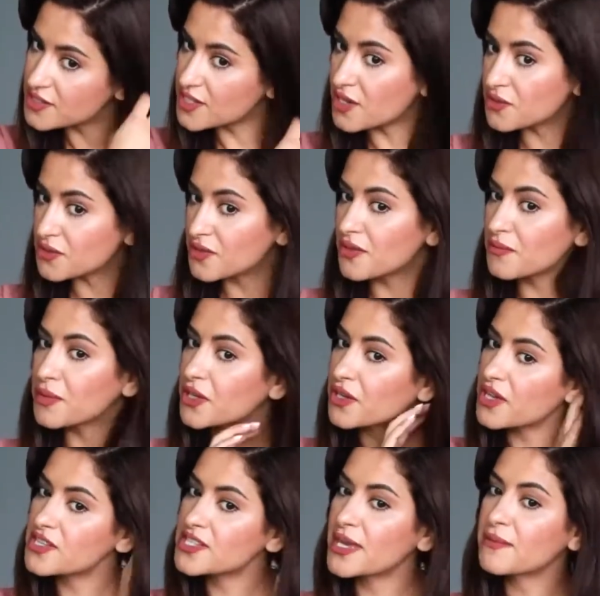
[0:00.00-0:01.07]
So
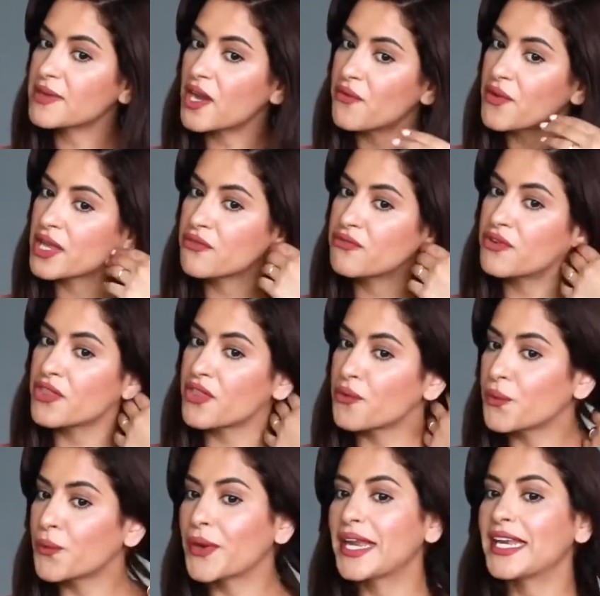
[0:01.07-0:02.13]
because I'm going for
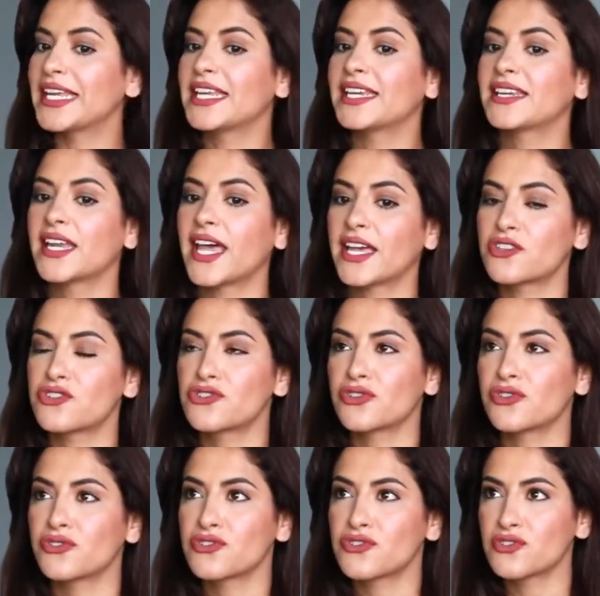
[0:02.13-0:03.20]
the really
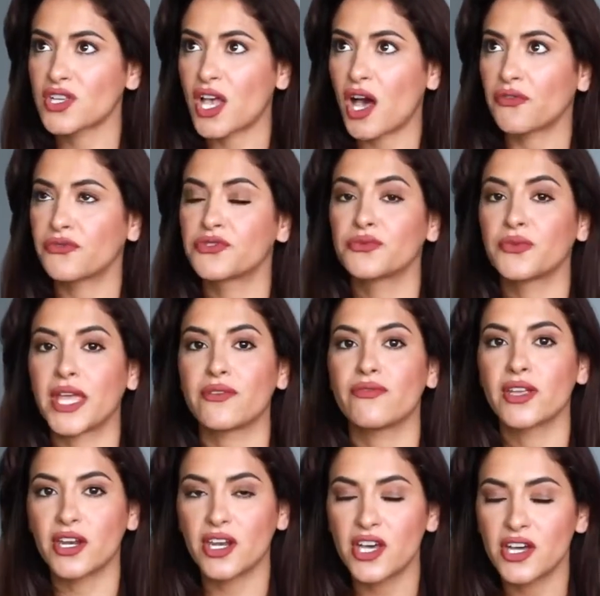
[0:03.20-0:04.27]
natural, soft,
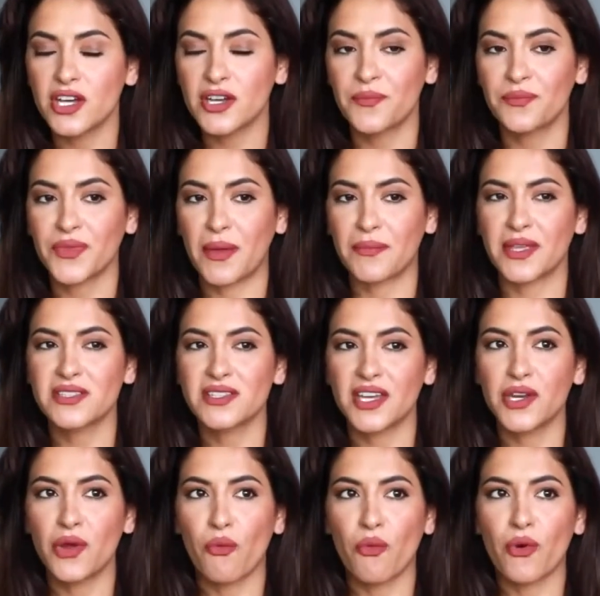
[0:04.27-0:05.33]
wavy look, I'm not
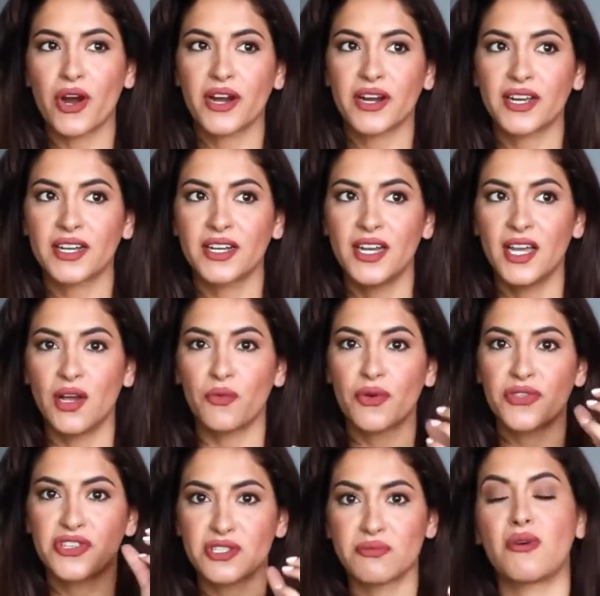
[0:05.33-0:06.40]
gonna work
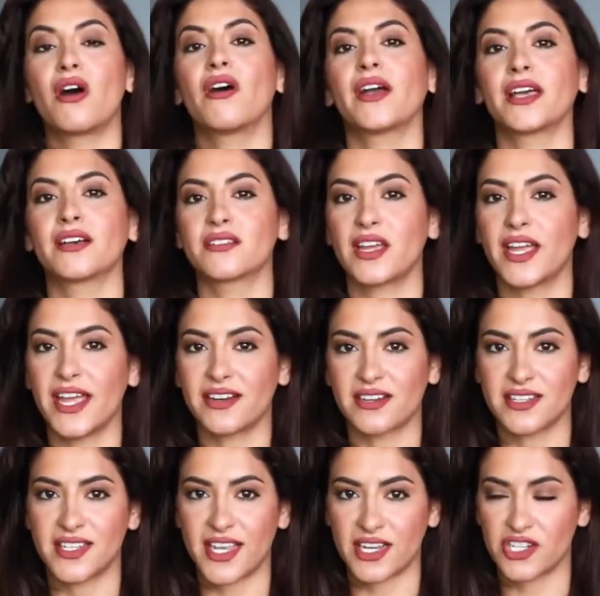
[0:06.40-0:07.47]
with small
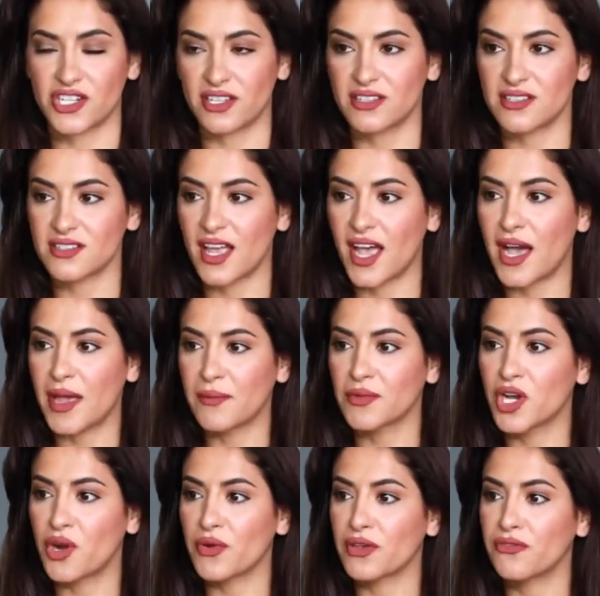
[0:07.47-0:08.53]
hair sections.
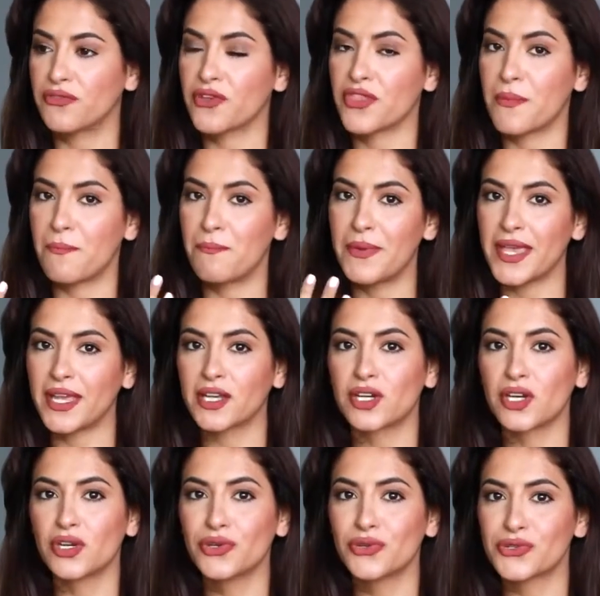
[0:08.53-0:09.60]
I'm going for the big,
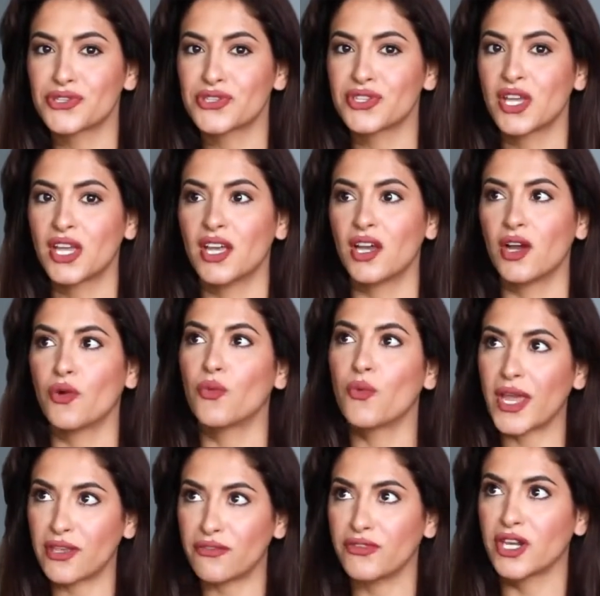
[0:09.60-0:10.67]
loose,
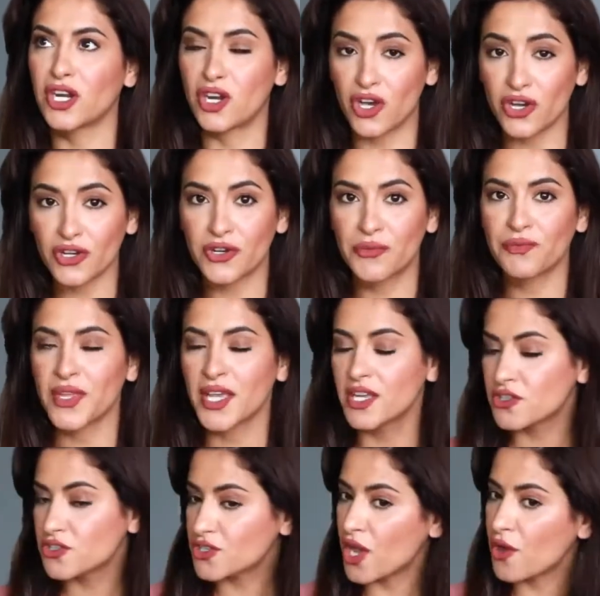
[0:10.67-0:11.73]
wavy look.
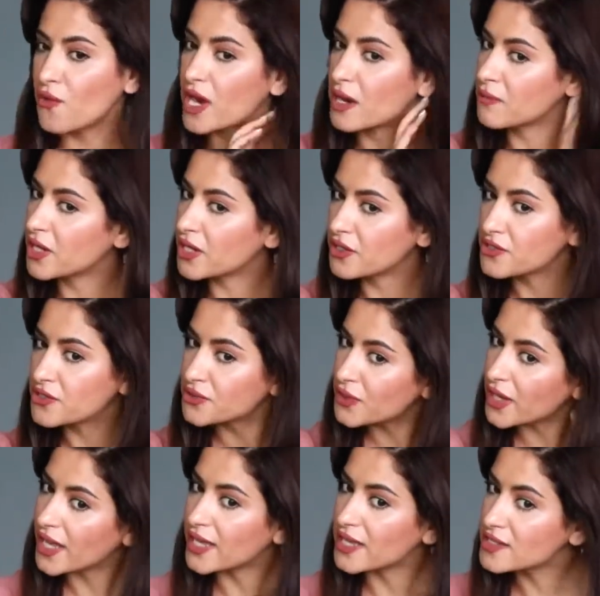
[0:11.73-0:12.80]
So what I'm gonna
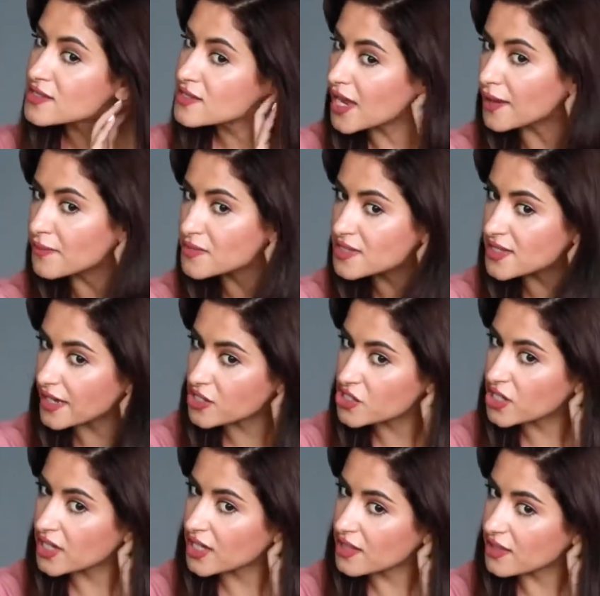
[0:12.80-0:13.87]
do is I'm
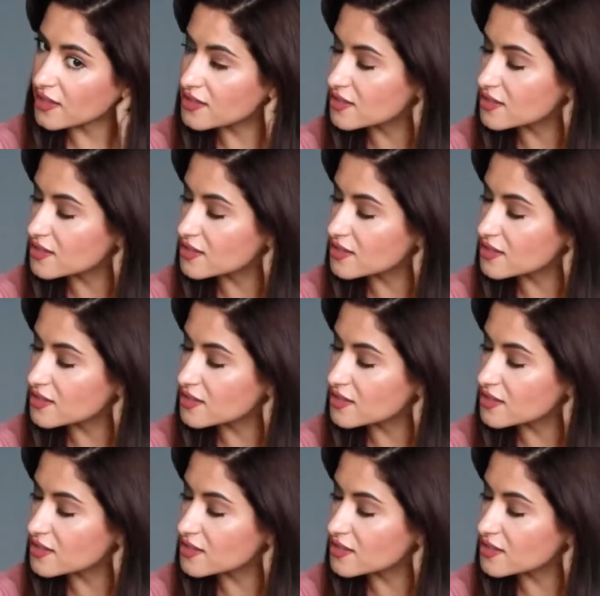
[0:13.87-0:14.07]
sectioning